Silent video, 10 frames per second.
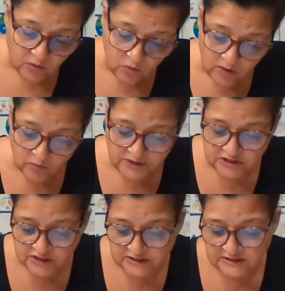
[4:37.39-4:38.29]
what we
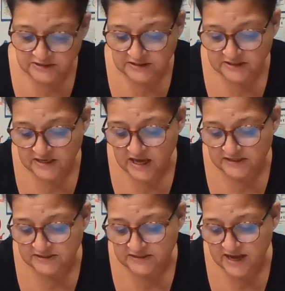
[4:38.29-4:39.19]
just
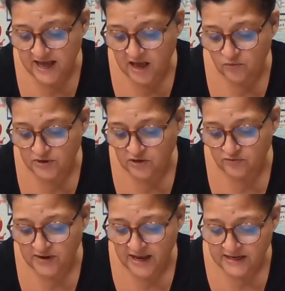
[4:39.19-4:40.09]
discussed, how we
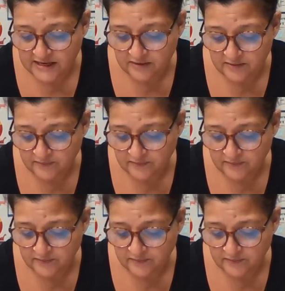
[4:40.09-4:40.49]
create it.